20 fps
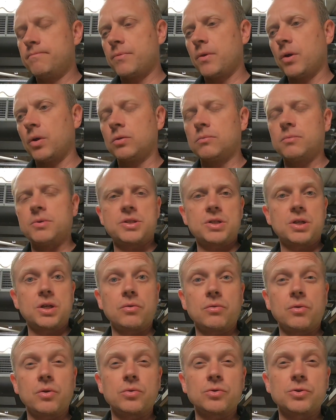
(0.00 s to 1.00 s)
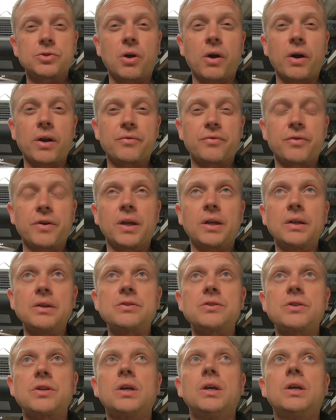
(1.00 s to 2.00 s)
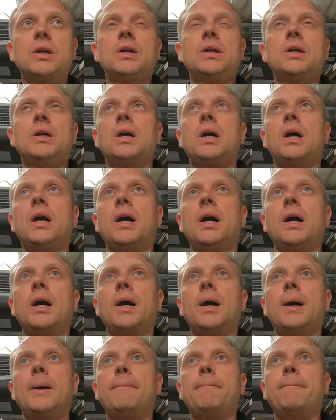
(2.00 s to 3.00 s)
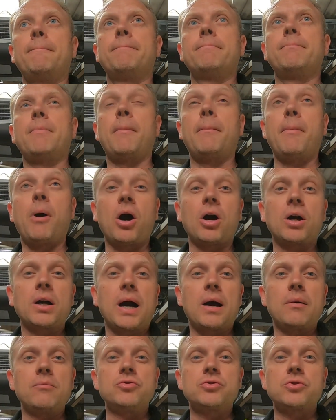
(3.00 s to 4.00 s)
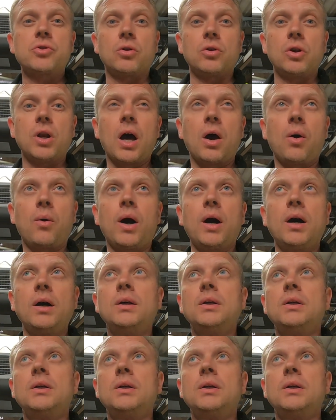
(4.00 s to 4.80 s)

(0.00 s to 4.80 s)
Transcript: the material side of things. My markup has gone lower.